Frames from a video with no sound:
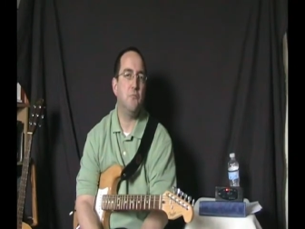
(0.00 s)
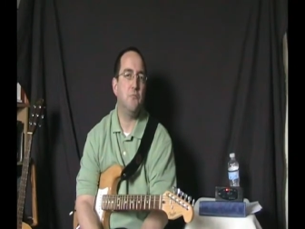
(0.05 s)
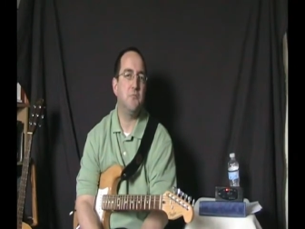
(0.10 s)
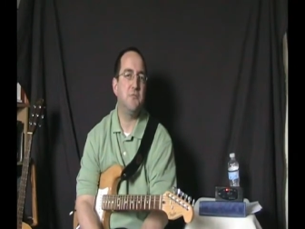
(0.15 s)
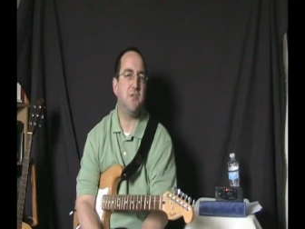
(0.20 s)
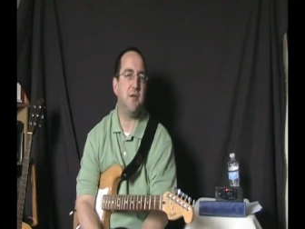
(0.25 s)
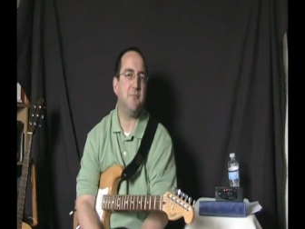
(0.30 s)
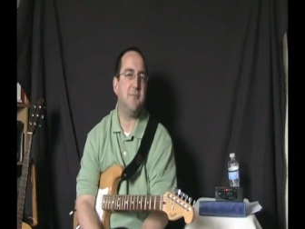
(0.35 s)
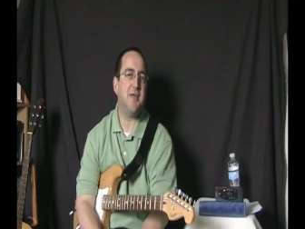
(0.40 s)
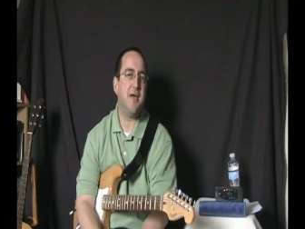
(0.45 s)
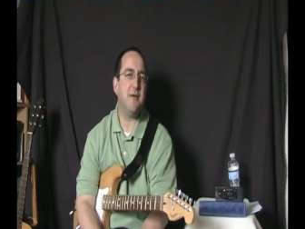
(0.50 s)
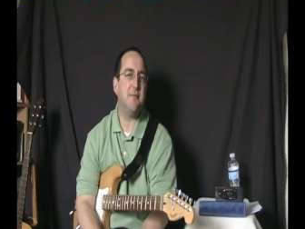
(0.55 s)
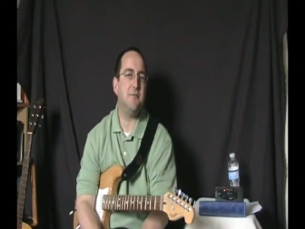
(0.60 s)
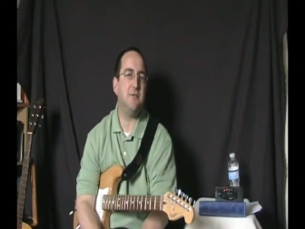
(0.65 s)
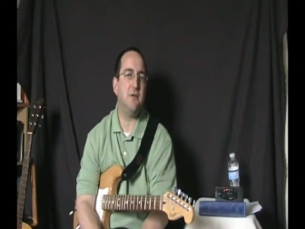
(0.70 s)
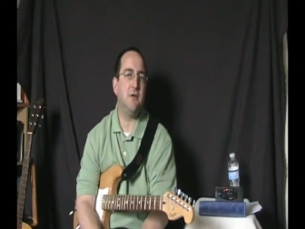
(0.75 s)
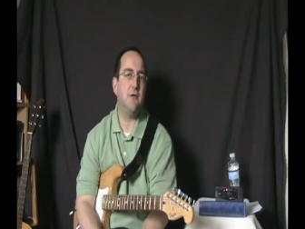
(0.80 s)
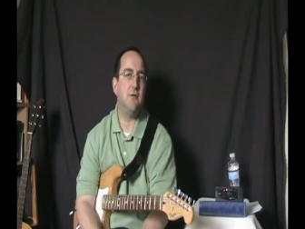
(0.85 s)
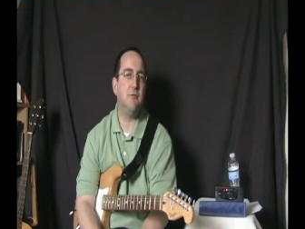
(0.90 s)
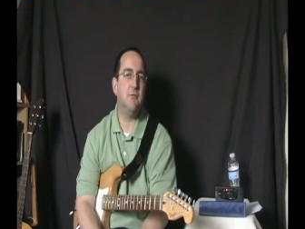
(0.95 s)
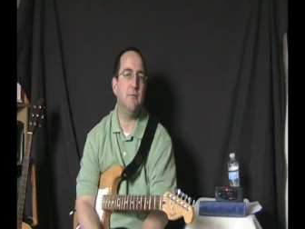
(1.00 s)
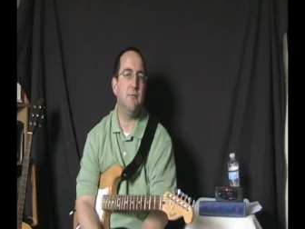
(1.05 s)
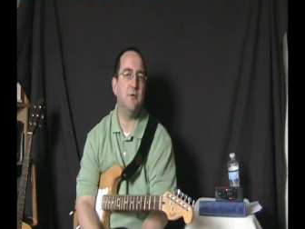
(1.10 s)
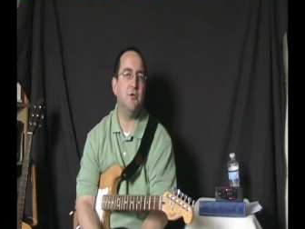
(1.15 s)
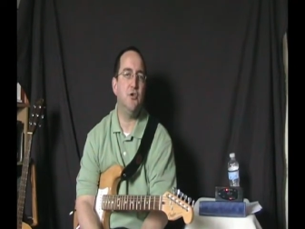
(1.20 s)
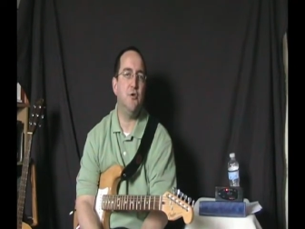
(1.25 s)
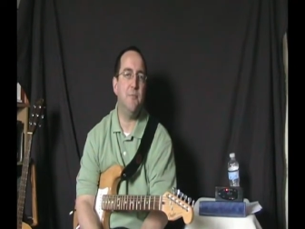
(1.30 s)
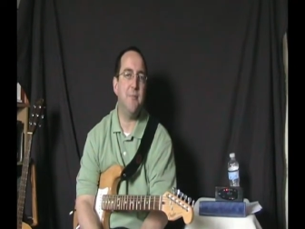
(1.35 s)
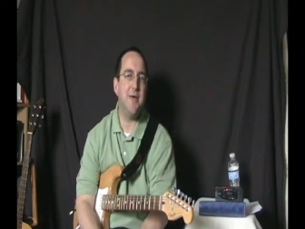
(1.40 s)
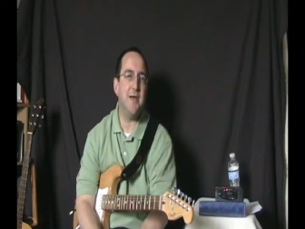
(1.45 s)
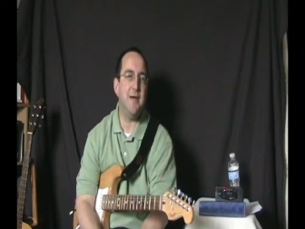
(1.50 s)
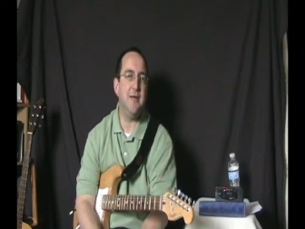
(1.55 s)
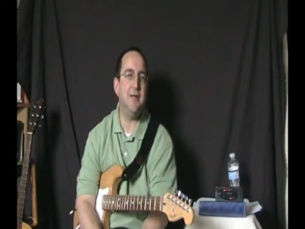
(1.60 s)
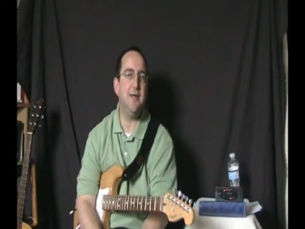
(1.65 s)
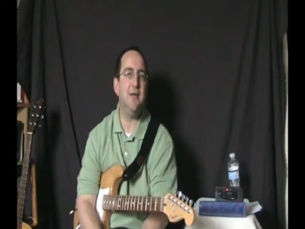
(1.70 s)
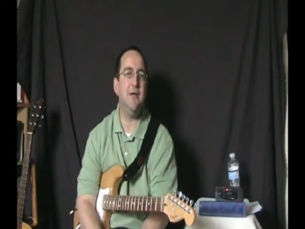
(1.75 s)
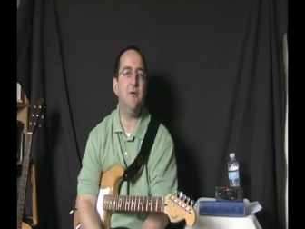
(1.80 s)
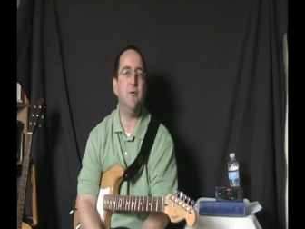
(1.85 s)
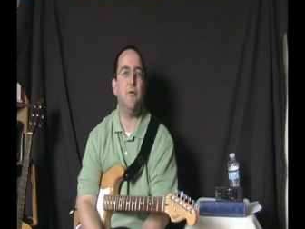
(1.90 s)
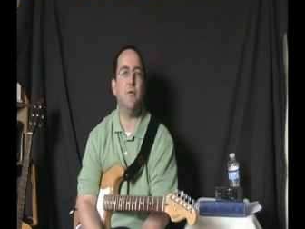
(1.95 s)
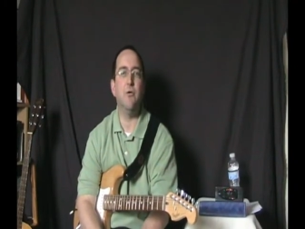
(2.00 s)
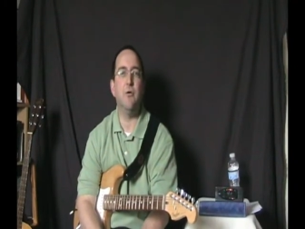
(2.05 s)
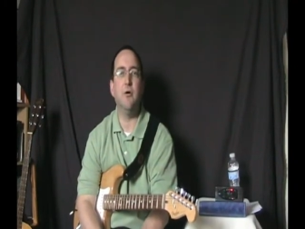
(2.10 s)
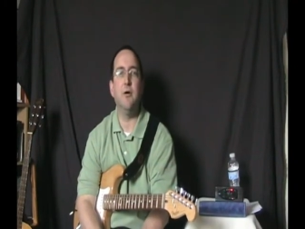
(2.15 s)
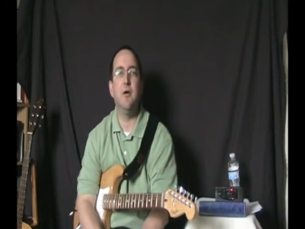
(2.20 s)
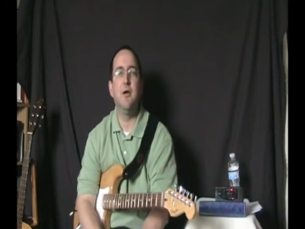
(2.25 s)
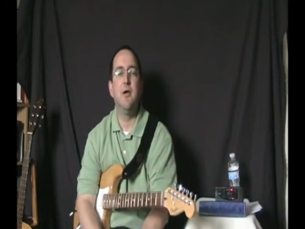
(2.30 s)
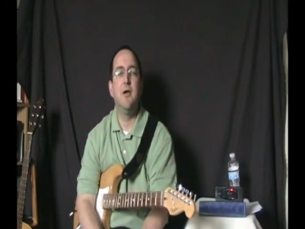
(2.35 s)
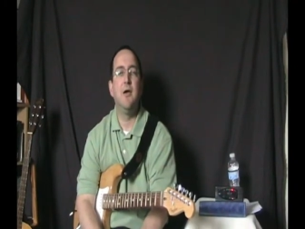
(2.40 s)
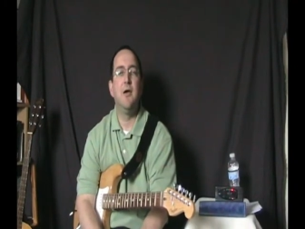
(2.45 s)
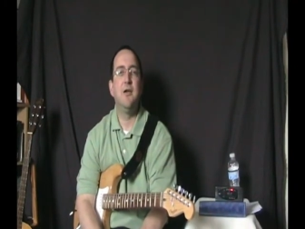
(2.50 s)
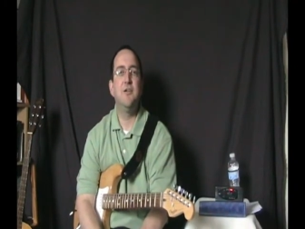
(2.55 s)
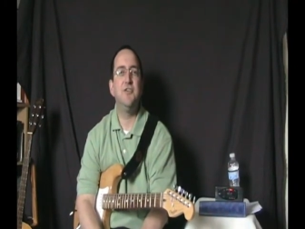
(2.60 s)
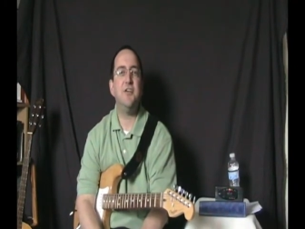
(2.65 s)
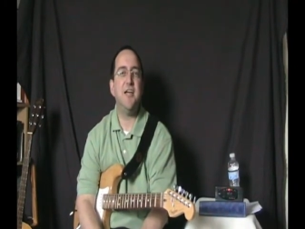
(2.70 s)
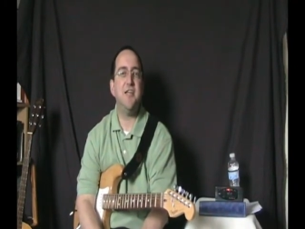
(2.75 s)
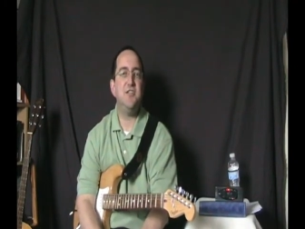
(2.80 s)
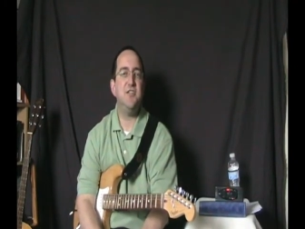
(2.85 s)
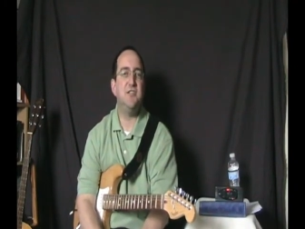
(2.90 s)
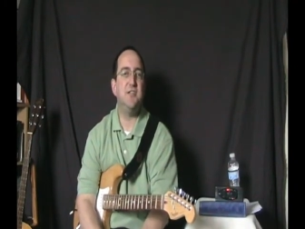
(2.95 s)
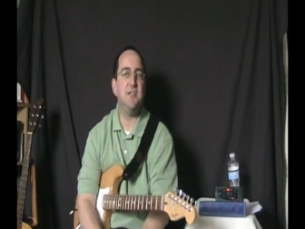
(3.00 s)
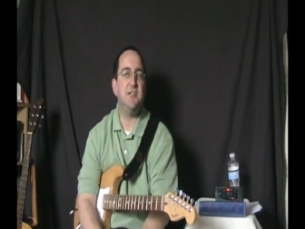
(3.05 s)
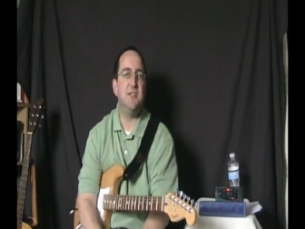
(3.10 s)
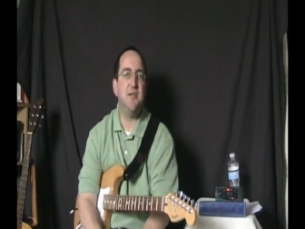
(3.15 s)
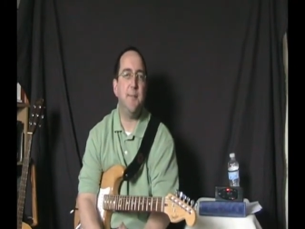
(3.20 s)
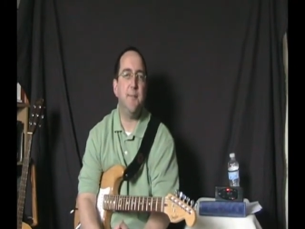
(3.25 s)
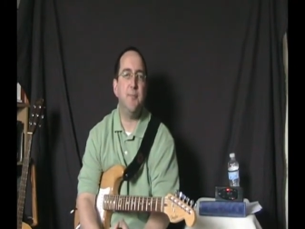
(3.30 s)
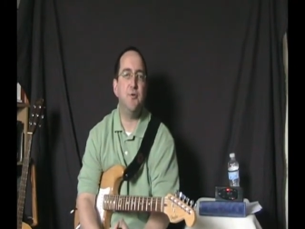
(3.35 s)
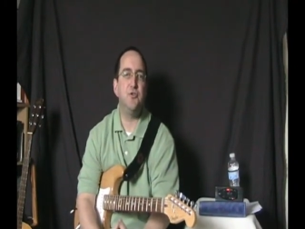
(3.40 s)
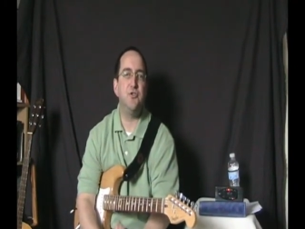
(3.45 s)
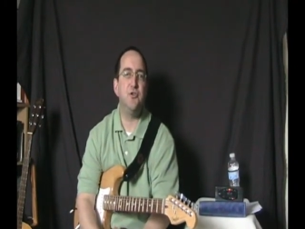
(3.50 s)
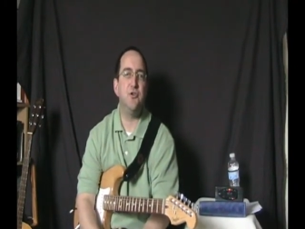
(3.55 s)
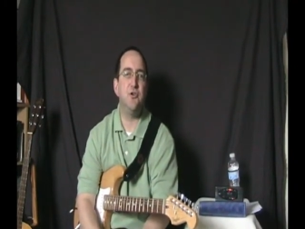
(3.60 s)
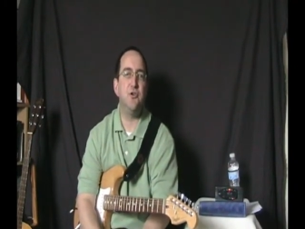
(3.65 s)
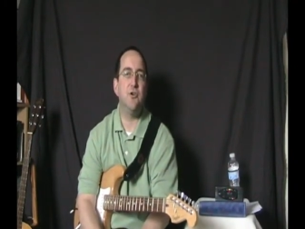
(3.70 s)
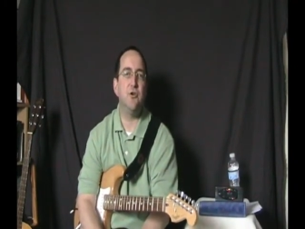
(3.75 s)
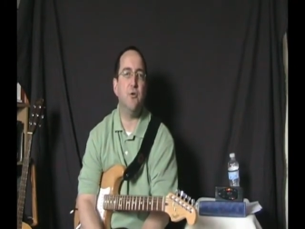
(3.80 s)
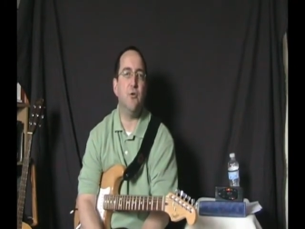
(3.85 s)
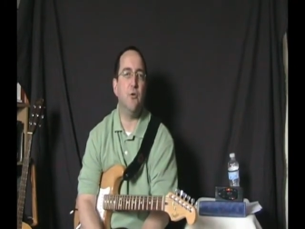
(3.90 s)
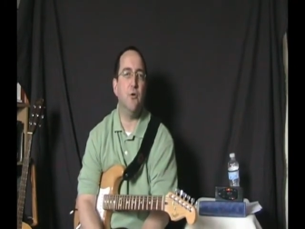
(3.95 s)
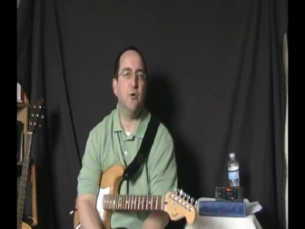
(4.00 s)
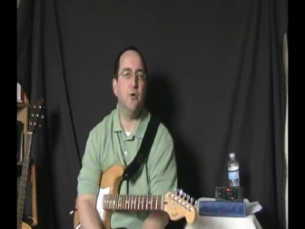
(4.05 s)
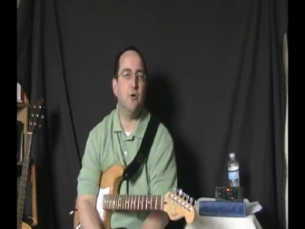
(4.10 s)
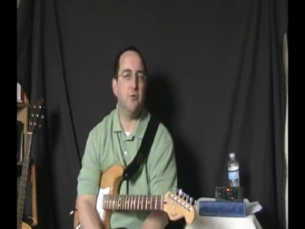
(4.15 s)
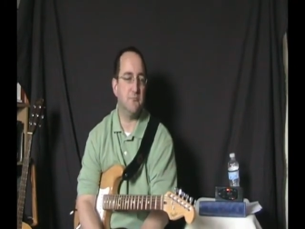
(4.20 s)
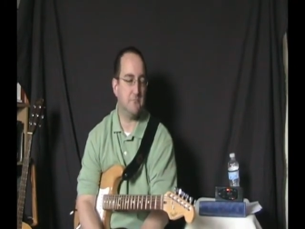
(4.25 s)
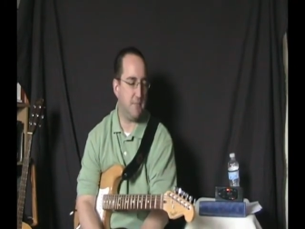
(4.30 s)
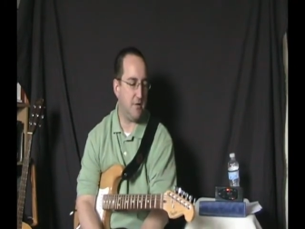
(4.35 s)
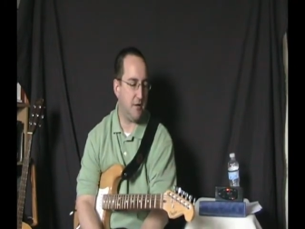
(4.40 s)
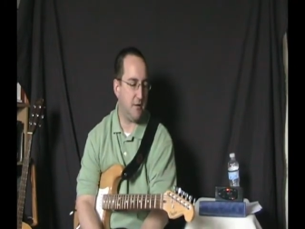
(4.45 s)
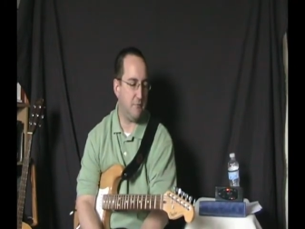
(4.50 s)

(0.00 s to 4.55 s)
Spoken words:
sometimes, humidity or changes in temperature or,